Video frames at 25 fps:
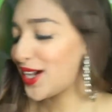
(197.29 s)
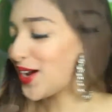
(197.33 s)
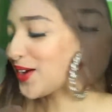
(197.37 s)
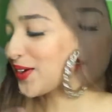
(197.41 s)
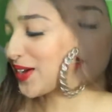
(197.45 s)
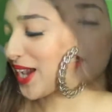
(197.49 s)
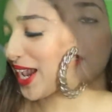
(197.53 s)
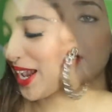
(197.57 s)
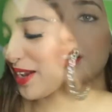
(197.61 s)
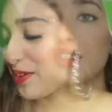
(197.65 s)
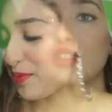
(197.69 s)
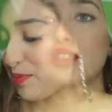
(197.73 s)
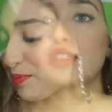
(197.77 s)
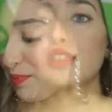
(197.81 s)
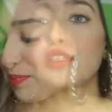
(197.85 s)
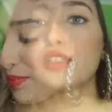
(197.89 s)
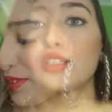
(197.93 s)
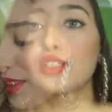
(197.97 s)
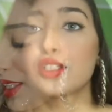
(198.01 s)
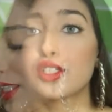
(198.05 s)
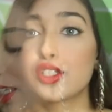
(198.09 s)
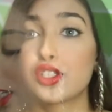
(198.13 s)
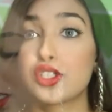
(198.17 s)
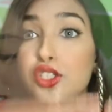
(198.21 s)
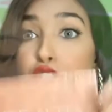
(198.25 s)
Okay,
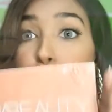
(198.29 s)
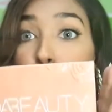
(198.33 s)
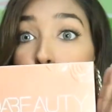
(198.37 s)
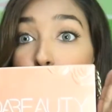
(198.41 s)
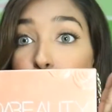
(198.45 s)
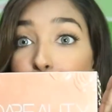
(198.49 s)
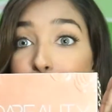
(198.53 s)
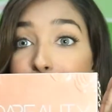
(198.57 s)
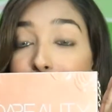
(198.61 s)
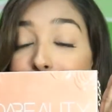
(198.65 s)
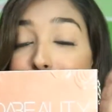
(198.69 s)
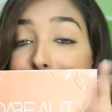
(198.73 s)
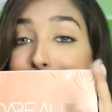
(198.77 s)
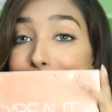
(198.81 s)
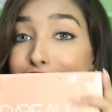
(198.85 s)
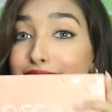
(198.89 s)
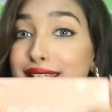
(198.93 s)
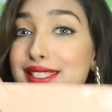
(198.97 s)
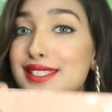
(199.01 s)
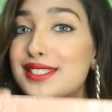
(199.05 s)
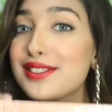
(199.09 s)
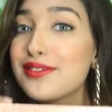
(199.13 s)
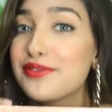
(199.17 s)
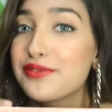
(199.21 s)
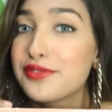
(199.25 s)
so this
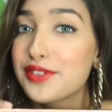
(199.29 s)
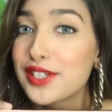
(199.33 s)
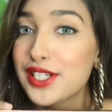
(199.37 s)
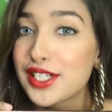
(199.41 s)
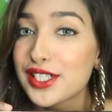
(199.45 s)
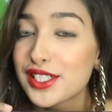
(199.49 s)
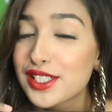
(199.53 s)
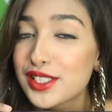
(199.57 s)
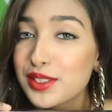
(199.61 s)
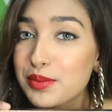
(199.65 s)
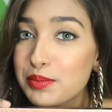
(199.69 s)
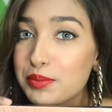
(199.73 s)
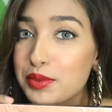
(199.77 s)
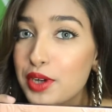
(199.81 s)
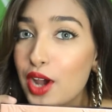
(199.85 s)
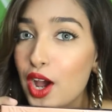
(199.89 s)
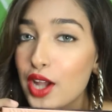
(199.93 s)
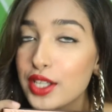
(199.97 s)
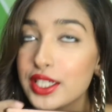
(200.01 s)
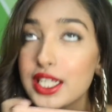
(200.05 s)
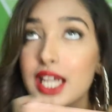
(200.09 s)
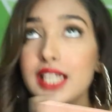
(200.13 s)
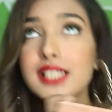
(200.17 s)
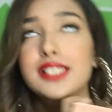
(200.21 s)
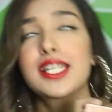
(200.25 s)
is the first
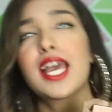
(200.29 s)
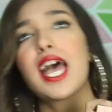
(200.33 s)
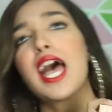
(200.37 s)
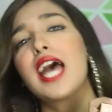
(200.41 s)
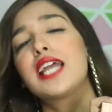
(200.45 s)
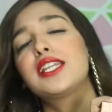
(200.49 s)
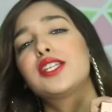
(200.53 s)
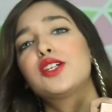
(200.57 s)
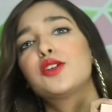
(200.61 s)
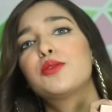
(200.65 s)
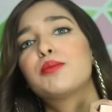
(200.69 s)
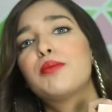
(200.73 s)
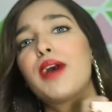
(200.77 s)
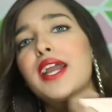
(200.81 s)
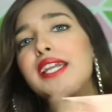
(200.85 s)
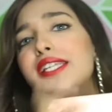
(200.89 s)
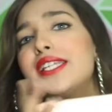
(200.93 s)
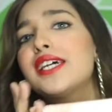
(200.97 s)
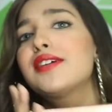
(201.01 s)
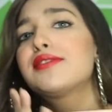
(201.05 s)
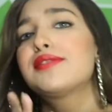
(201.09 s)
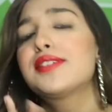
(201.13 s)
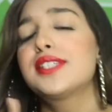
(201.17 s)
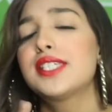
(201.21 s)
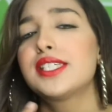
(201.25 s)
product, and you might
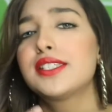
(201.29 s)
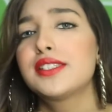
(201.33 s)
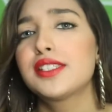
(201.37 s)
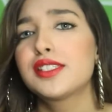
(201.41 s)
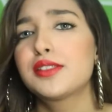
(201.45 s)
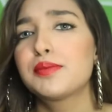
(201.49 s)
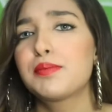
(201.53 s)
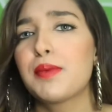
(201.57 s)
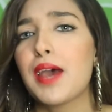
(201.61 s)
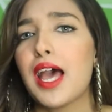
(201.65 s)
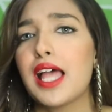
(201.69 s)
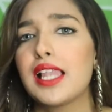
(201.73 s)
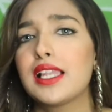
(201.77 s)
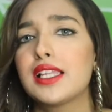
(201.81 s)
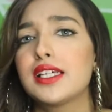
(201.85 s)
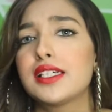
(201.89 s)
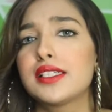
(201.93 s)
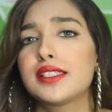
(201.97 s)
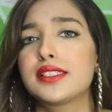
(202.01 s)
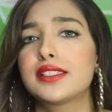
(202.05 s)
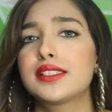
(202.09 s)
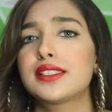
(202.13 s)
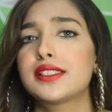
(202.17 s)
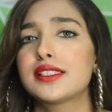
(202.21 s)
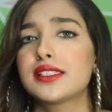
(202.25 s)
have seen this
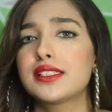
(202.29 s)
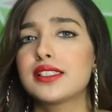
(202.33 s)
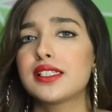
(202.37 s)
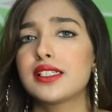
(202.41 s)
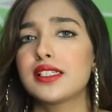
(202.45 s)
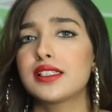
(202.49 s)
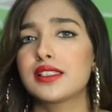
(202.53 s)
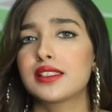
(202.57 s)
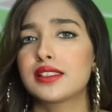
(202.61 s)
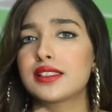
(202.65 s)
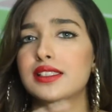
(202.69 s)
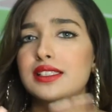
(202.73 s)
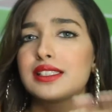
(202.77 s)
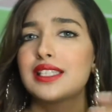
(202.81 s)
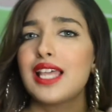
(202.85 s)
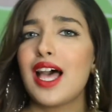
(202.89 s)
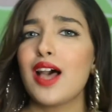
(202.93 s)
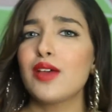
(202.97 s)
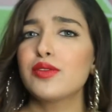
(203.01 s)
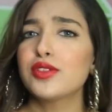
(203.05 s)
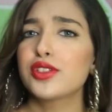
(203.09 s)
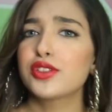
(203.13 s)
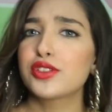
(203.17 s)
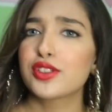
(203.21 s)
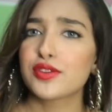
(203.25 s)
palette
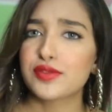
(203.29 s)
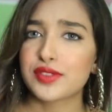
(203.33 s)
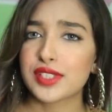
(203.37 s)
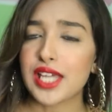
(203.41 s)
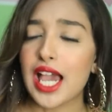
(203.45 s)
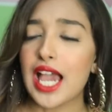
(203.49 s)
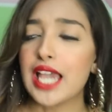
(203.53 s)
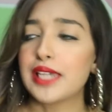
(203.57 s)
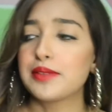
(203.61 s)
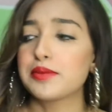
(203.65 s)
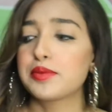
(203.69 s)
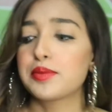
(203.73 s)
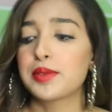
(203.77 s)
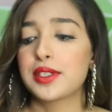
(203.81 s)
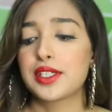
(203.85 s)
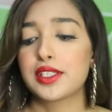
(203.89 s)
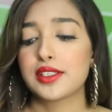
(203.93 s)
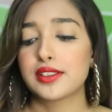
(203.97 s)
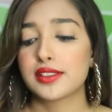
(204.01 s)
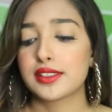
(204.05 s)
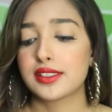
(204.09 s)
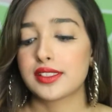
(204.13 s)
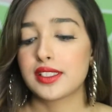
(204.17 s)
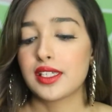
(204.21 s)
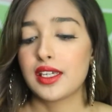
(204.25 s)
thousands of times
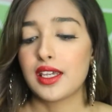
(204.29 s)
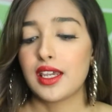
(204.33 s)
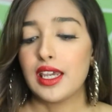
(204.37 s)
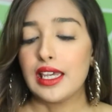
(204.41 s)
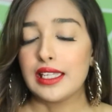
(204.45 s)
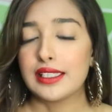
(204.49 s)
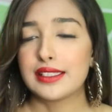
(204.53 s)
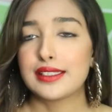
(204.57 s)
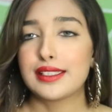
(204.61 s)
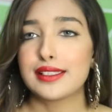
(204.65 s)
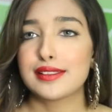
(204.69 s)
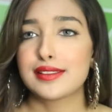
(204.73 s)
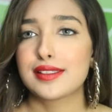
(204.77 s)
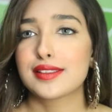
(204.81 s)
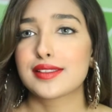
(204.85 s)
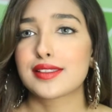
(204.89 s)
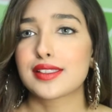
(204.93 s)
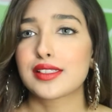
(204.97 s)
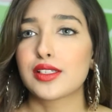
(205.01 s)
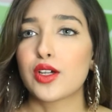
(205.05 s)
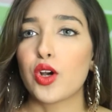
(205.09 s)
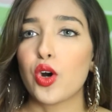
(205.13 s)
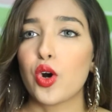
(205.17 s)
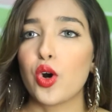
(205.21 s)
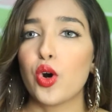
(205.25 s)
because this is
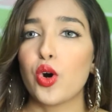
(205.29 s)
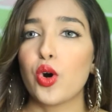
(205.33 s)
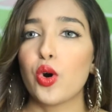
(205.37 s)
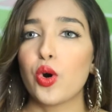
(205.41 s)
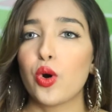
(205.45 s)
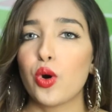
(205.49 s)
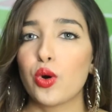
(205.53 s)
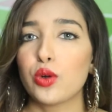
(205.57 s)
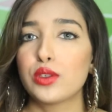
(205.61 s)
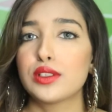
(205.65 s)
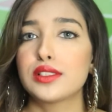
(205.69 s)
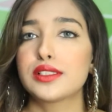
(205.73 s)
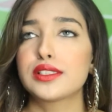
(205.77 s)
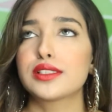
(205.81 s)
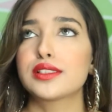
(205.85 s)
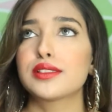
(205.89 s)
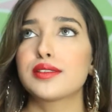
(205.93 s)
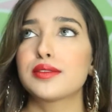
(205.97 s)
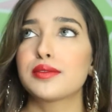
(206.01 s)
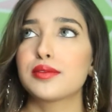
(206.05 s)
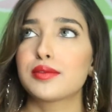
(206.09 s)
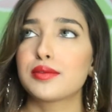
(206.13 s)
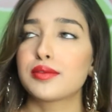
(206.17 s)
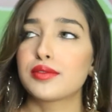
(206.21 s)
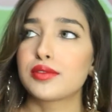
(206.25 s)
an old
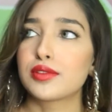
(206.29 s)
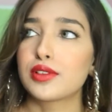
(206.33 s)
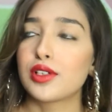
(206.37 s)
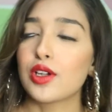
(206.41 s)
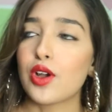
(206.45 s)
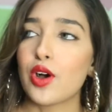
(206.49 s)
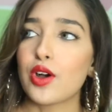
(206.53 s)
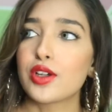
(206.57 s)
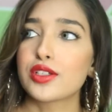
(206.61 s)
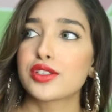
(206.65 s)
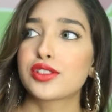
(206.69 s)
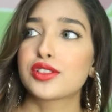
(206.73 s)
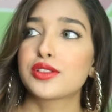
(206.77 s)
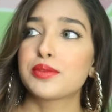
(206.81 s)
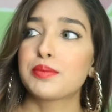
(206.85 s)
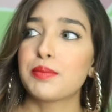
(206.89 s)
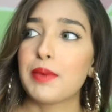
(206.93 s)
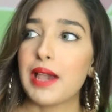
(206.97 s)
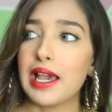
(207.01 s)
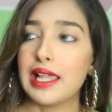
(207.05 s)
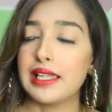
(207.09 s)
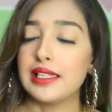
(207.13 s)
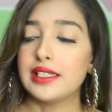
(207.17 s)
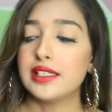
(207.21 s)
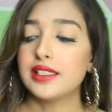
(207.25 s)
launched
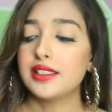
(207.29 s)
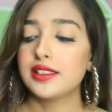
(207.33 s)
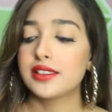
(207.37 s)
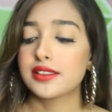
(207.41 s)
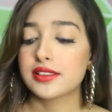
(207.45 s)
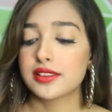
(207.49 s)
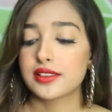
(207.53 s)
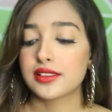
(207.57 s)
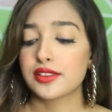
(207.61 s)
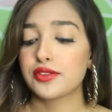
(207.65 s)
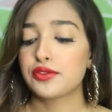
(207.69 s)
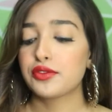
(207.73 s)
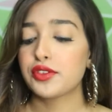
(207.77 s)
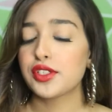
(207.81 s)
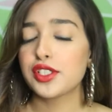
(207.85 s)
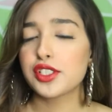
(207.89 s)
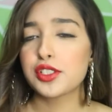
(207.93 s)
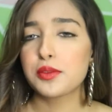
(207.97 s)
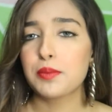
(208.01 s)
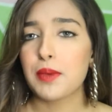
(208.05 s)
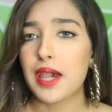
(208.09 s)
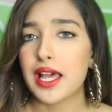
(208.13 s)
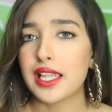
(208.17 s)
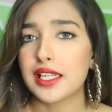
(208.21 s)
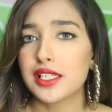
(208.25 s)
palette. This is the
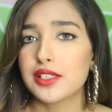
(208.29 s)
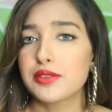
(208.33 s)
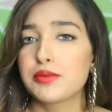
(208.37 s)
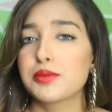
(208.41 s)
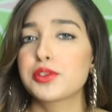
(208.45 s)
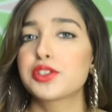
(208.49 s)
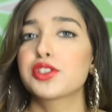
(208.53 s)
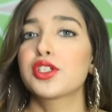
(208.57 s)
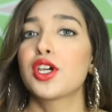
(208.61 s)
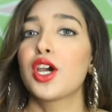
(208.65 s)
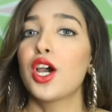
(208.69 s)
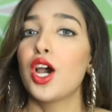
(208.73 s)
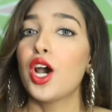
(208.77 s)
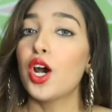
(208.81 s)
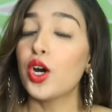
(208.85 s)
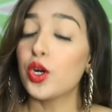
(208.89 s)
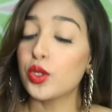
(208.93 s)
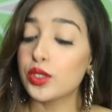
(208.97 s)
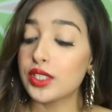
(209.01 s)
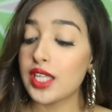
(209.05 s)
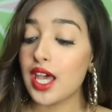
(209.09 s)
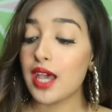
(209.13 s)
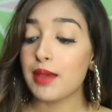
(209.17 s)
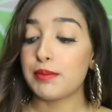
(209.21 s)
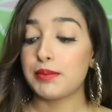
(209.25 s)
first palette with
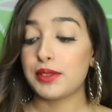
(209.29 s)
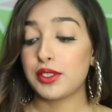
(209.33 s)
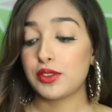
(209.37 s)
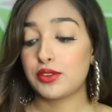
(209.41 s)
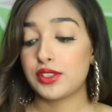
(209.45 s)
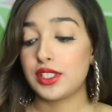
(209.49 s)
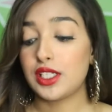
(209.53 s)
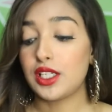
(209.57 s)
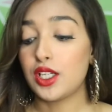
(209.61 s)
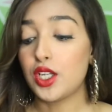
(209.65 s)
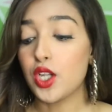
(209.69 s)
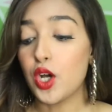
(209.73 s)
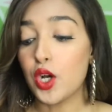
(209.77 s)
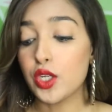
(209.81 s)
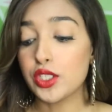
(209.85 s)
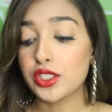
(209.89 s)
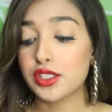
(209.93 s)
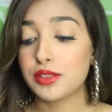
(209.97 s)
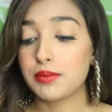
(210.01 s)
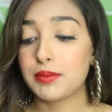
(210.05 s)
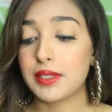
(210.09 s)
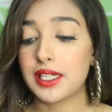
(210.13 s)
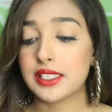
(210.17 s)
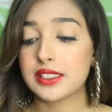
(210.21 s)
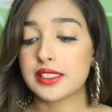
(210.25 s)
Huda Beauty
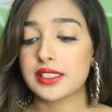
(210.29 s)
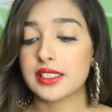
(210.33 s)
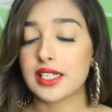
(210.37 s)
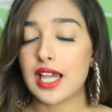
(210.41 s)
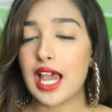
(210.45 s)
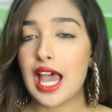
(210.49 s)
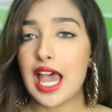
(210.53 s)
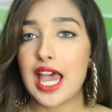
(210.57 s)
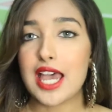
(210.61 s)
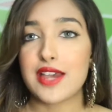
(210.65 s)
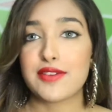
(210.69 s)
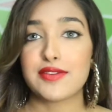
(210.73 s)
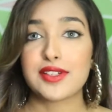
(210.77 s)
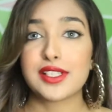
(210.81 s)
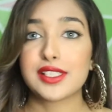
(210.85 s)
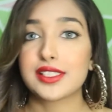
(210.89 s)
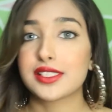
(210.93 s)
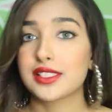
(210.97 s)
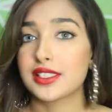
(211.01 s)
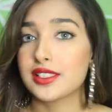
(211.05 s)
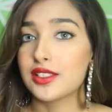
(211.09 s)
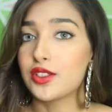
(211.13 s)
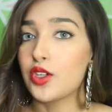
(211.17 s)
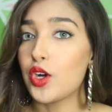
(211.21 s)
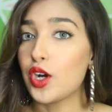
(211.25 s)
launched, but I
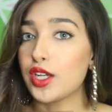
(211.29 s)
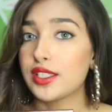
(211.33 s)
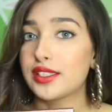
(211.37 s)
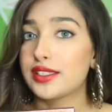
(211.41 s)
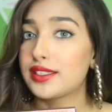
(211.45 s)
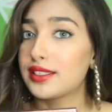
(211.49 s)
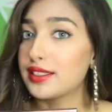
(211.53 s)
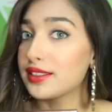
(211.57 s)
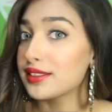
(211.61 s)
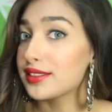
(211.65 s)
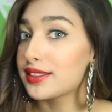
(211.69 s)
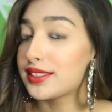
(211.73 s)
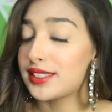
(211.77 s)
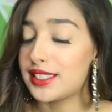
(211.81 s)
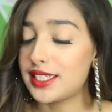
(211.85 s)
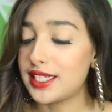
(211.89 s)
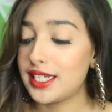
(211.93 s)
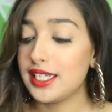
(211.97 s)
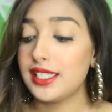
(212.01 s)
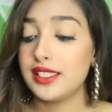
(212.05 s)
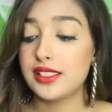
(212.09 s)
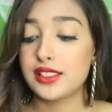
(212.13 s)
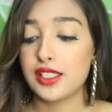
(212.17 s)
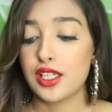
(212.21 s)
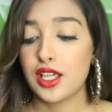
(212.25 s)
haven't got this
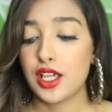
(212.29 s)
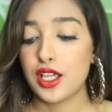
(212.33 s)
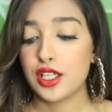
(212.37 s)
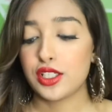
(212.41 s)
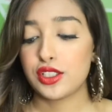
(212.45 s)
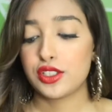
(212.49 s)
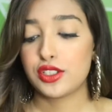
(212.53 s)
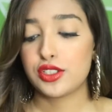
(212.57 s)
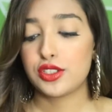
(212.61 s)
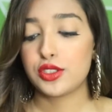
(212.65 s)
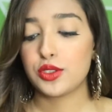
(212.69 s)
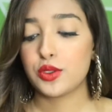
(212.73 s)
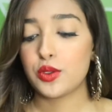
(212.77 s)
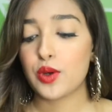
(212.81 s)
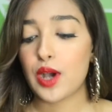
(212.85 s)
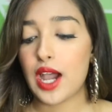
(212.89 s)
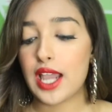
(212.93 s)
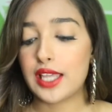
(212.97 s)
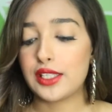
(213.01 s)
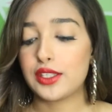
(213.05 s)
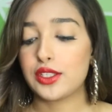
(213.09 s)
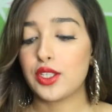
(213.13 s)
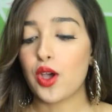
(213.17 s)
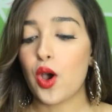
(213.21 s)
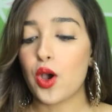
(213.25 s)
yet, so
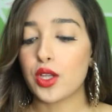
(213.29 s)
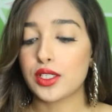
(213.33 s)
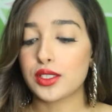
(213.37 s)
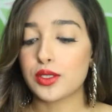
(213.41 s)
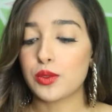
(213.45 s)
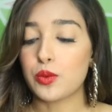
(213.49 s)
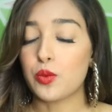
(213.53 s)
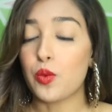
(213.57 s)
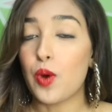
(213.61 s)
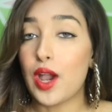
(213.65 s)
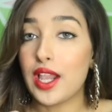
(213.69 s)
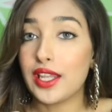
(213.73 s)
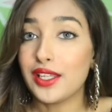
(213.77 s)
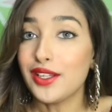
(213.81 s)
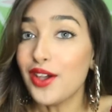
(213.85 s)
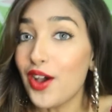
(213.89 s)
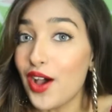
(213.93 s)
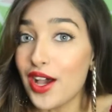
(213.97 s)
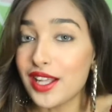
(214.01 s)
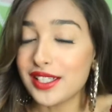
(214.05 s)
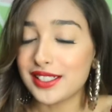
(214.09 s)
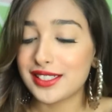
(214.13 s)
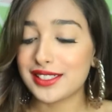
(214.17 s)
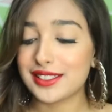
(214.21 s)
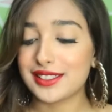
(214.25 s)
I thought why
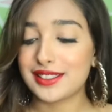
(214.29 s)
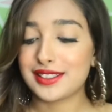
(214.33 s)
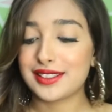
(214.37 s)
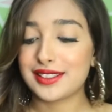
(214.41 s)
not.